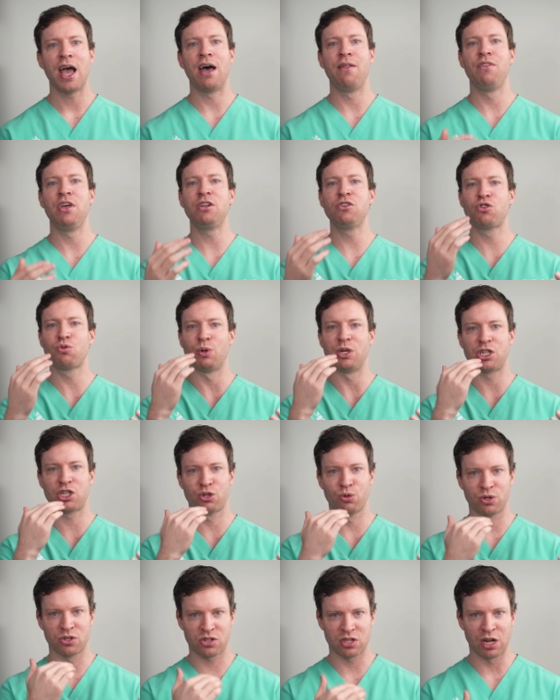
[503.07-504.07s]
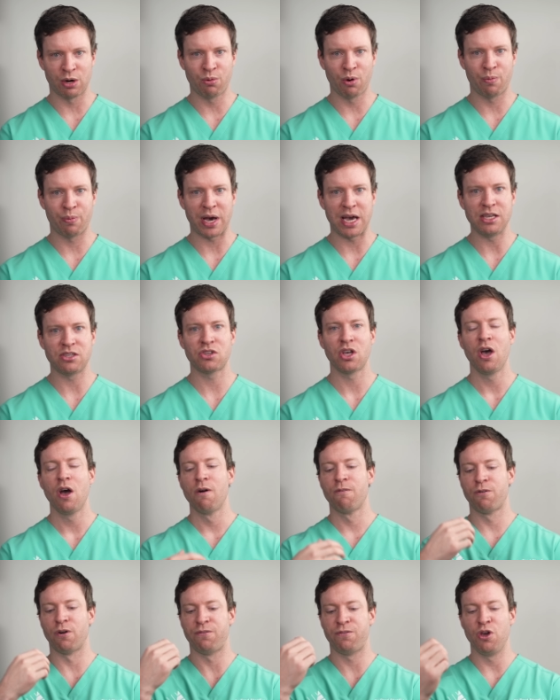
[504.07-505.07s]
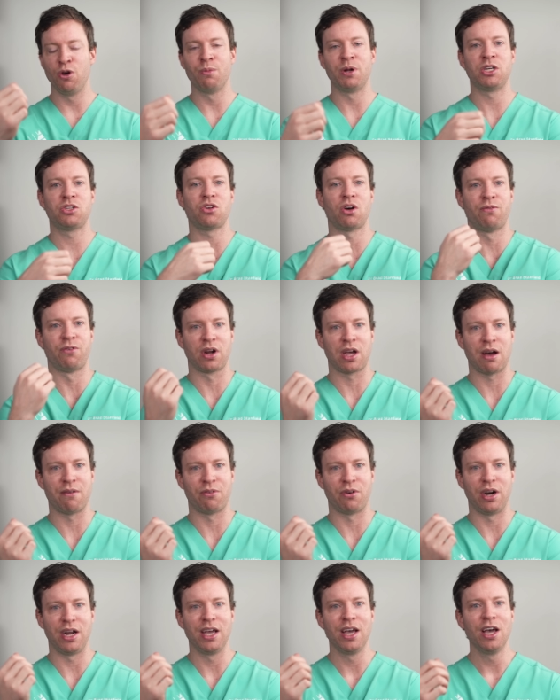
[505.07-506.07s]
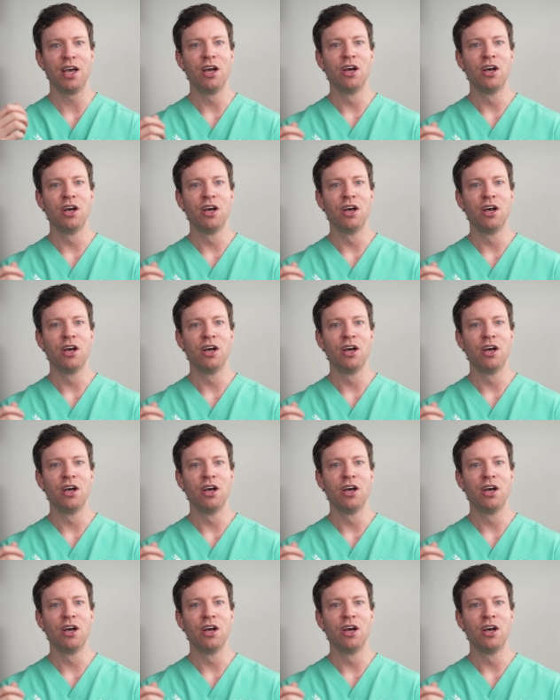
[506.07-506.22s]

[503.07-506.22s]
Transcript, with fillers: and then switch to a slower pace for a few minutes of recovery.